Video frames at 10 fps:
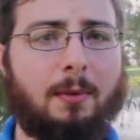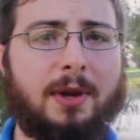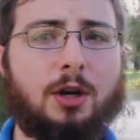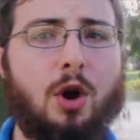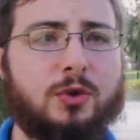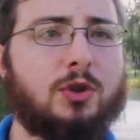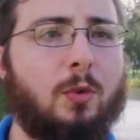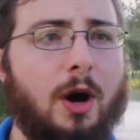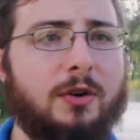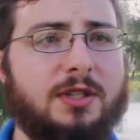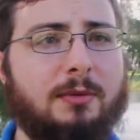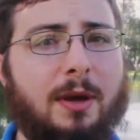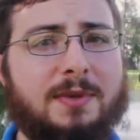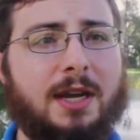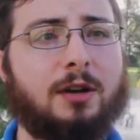in coastal water,
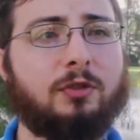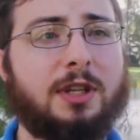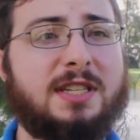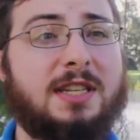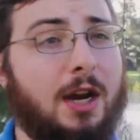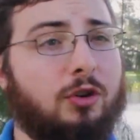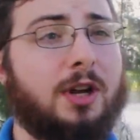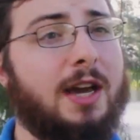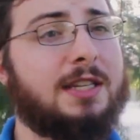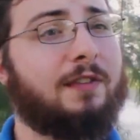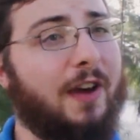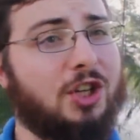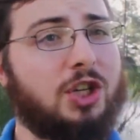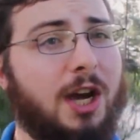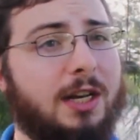sometimes that can release necrotizing
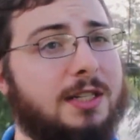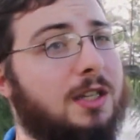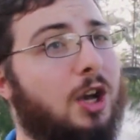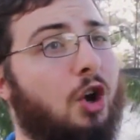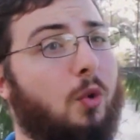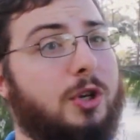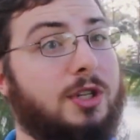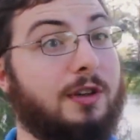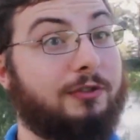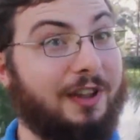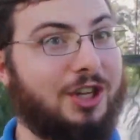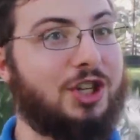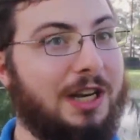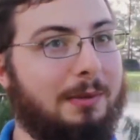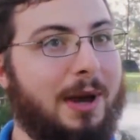fasciitis, which is a
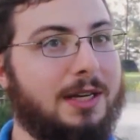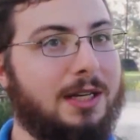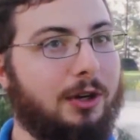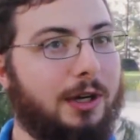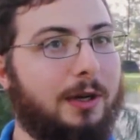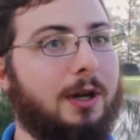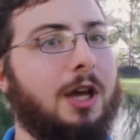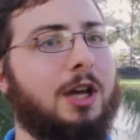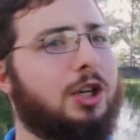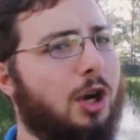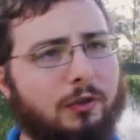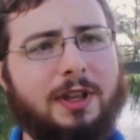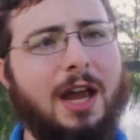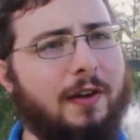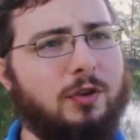flesh-eating bacteria. You don't
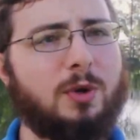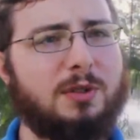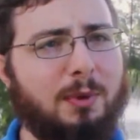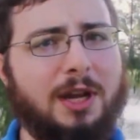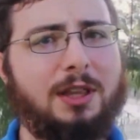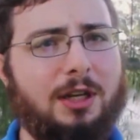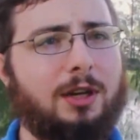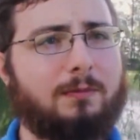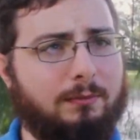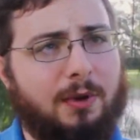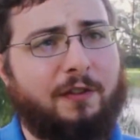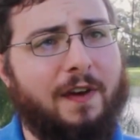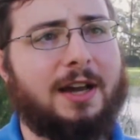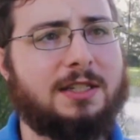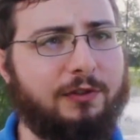really have to explain the
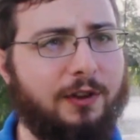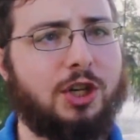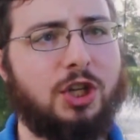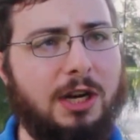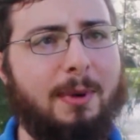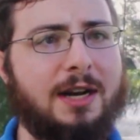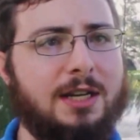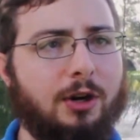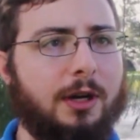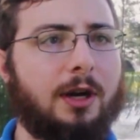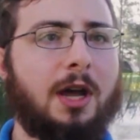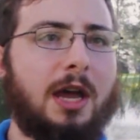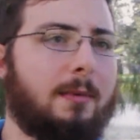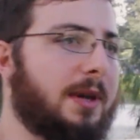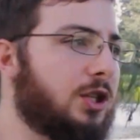effects of flesh-eating bacteria.
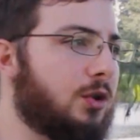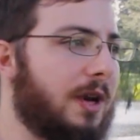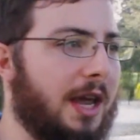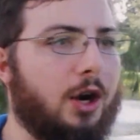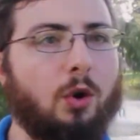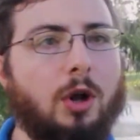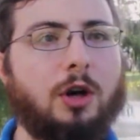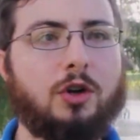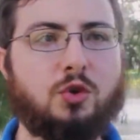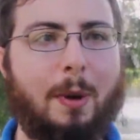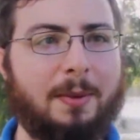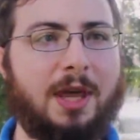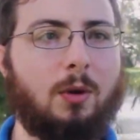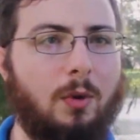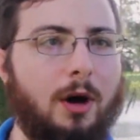It means you can no longer swim in
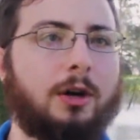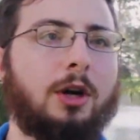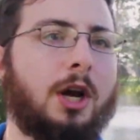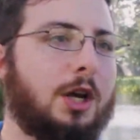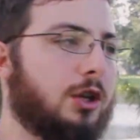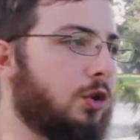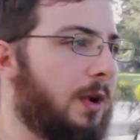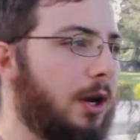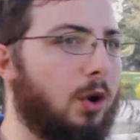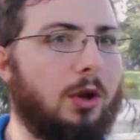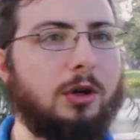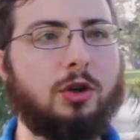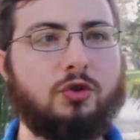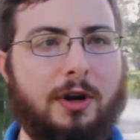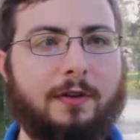that water, you can no
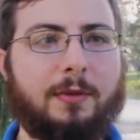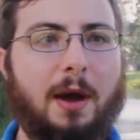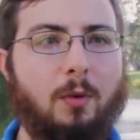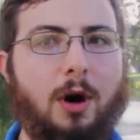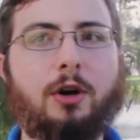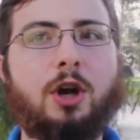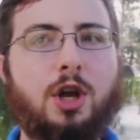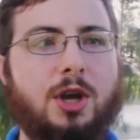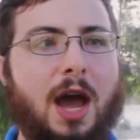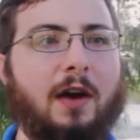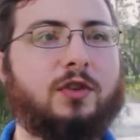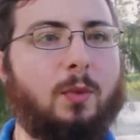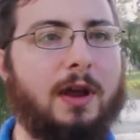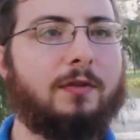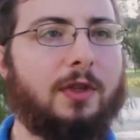longer drink from that water, you have to
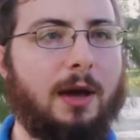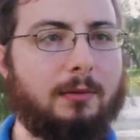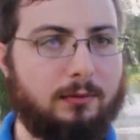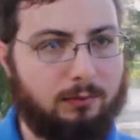wait for that